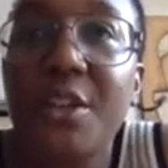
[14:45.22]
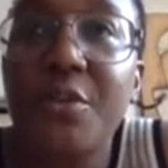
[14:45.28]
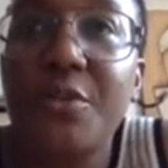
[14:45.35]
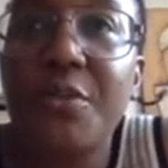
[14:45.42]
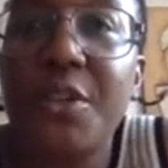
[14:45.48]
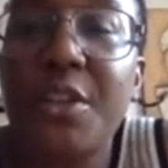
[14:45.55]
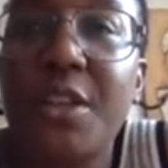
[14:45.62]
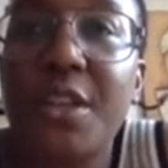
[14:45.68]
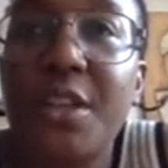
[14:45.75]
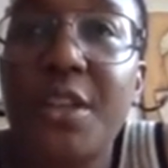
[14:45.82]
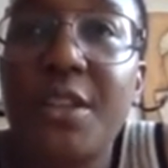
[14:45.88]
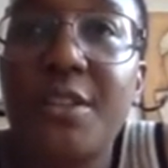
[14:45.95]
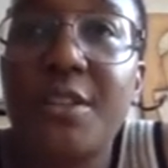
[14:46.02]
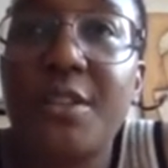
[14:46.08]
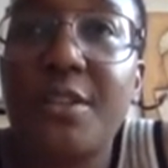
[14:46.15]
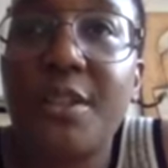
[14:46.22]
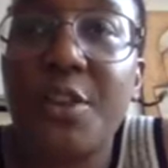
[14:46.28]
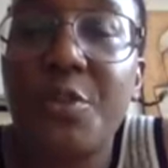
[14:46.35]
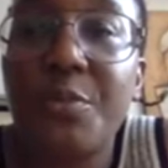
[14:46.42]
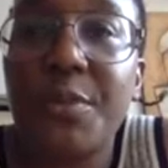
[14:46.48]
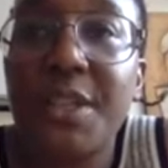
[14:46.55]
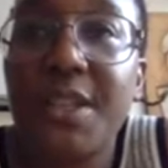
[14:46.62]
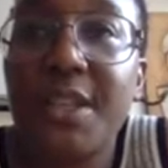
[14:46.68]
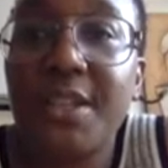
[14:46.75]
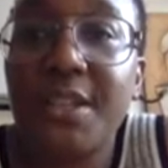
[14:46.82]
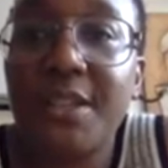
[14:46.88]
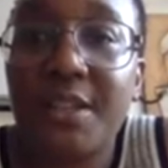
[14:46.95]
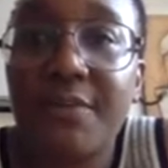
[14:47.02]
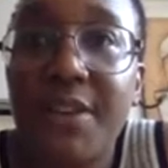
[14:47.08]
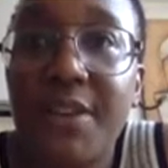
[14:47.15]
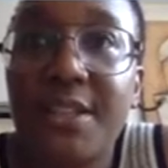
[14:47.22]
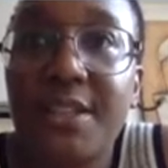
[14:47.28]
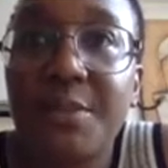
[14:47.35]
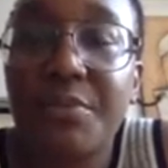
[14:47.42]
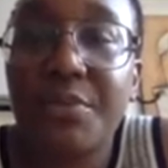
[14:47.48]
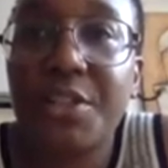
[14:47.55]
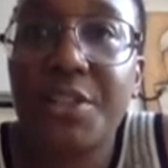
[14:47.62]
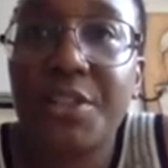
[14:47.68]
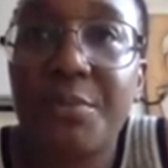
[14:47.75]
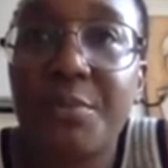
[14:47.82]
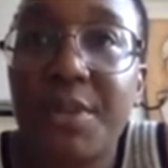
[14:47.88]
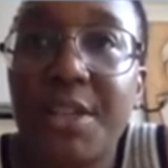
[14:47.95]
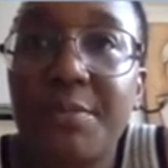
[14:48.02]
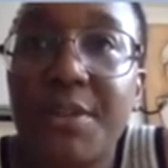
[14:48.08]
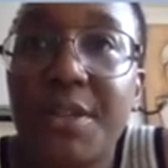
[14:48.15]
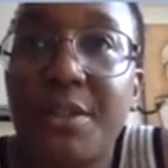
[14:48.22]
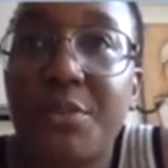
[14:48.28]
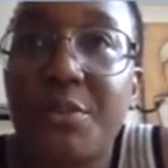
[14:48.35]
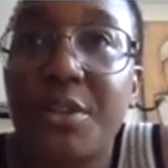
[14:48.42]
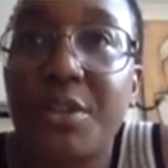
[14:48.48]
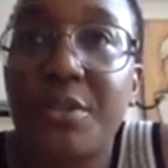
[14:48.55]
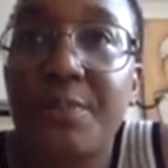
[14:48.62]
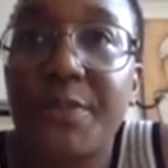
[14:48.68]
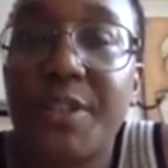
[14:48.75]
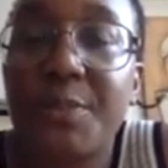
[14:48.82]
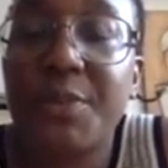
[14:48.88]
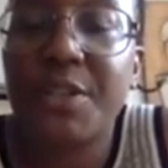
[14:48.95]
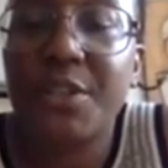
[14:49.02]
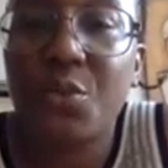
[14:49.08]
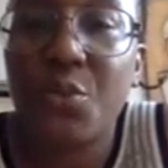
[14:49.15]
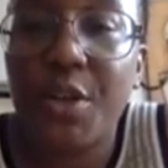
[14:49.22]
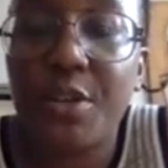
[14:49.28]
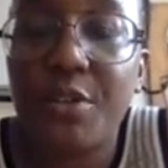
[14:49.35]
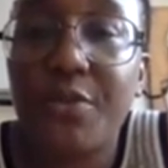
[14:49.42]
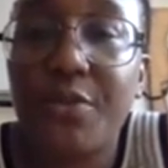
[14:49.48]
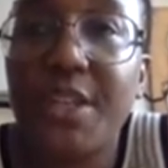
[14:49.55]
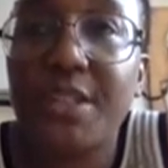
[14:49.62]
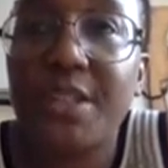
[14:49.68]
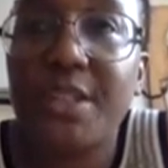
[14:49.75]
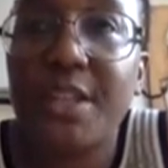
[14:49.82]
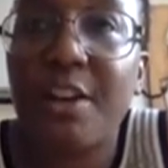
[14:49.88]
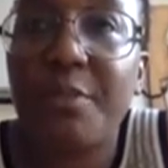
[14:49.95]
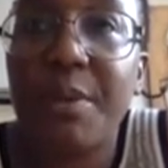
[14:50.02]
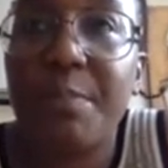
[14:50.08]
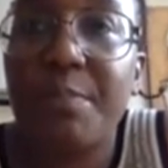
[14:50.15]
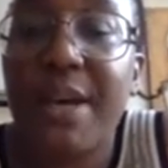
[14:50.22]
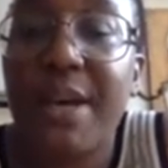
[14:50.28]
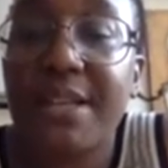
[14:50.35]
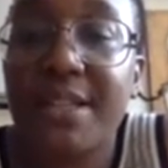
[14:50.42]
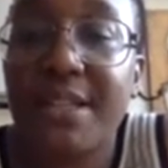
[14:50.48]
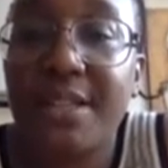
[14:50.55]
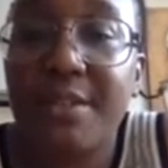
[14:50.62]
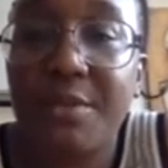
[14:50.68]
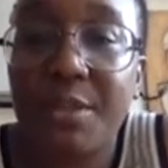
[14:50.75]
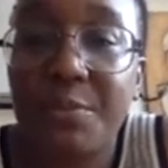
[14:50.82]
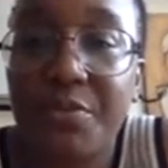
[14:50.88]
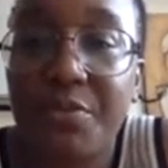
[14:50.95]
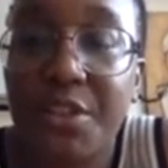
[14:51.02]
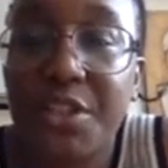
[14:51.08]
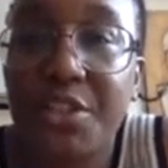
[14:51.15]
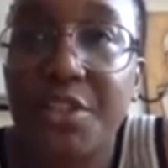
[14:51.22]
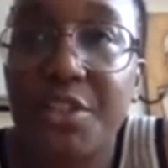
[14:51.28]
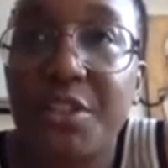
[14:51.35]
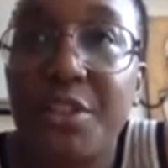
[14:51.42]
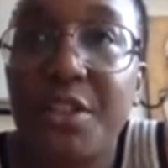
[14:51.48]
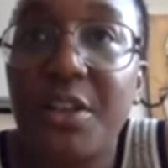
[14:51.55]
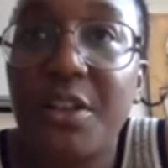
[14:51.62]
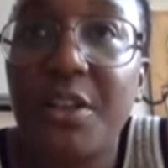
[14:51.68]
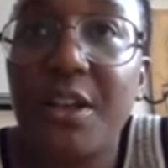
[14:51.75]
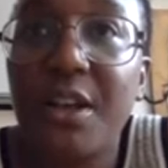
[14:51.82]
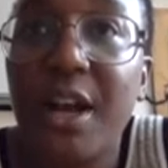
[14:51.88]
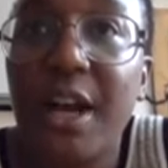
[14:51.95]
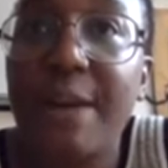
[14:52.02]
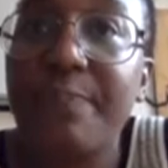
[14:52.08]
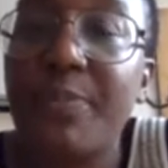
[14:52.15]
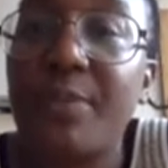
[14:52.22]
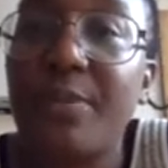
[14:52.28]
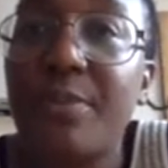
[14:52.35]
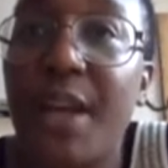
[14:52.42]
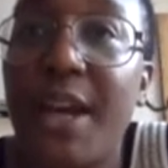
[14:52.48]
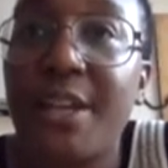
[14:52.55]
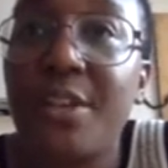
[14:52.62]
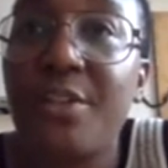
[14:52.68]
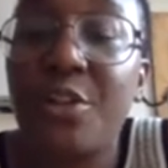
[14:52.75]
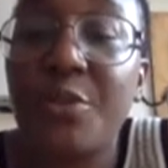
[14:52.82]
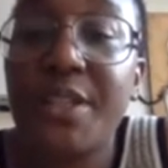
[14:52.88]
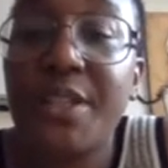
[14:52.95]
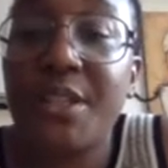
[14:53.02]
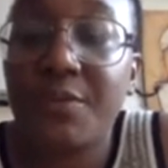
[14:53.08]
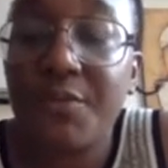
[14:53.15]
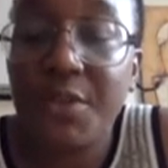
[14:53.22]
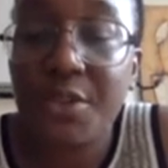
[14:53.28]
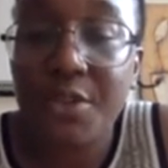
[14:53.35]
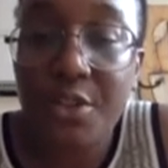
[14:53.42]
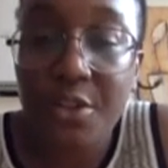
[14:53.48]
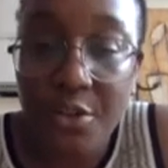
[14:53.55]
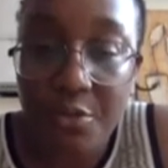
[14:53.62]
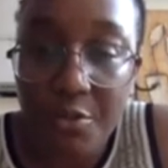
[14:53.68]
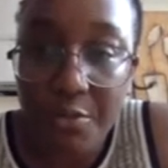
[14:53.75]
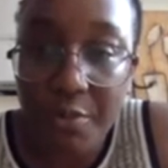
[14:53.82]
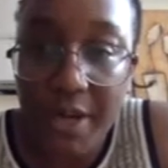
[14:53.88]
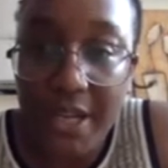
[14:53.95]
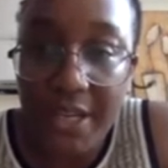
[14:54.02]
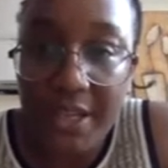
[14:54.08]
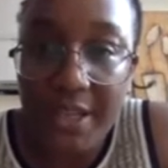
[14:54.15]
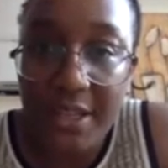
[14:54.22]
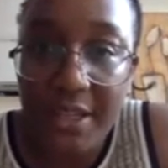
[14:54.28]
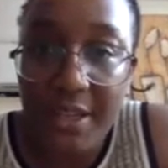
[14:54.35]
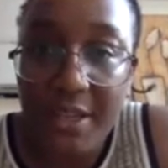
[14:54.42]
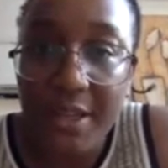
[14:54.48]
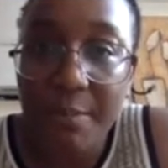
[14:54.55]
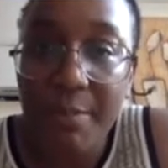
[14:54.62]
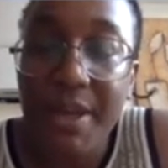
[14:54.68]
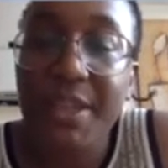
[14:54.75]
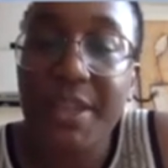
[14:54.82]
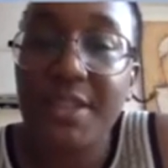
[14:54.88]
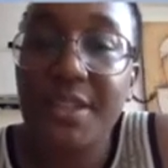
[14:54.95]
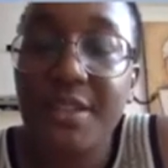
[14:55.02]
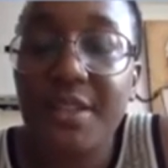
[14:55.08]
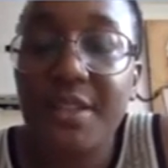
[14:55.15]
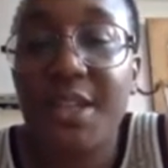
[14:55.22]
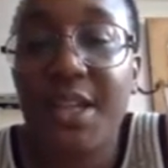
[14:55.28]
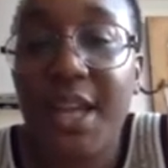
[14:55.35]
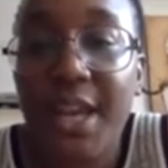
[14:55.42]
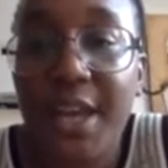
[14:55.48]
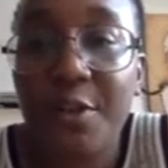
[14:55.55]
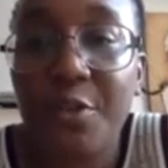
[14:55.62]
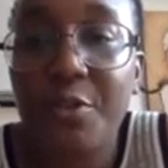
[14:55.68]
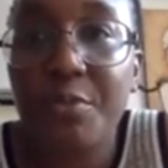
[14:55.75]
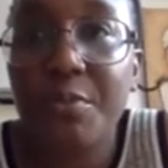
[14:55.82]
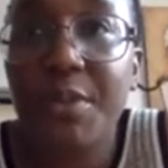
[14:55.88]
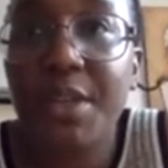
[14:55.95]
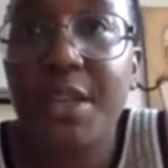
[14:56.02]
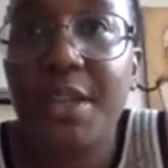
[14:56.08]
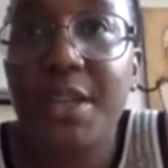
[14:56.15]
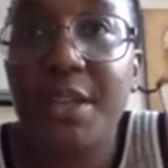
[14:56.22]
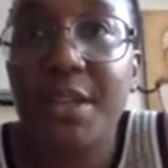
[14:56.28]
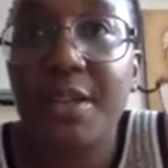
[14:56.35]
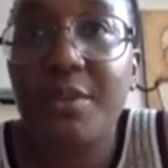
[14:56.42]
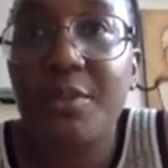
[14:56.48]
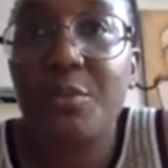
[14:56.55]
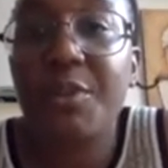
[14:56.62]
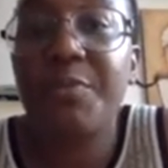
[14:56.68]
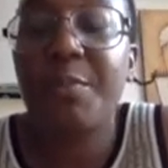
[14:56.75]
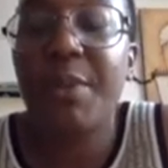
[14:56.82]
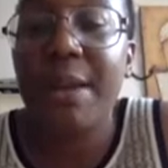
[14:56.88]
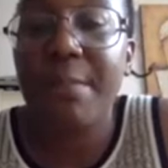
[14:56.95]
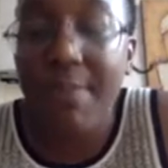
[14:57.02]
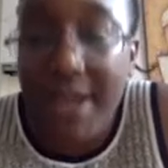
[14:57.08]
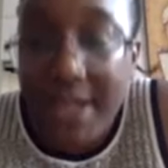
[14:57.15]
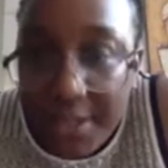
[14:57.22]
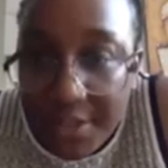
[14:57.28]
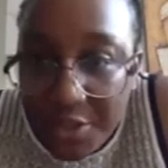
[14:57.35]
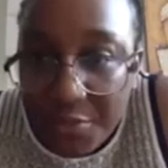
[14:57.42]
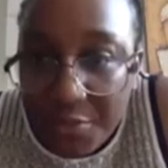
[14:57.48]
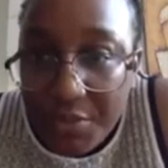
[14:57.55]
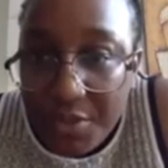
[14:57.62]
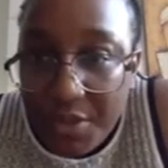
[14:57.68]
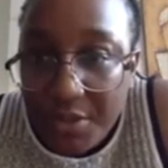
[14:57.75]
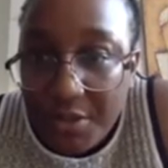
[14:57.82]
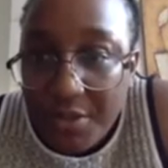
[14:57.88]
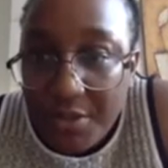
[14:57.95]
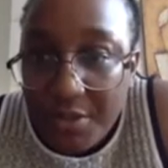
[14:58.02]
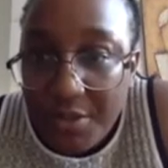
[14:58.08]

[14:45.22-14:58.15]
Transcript: for the so many years I've had depression, maybe it's been 12 years now I've been battling with depression. I know it's never going to go away, but this is going to help me with my management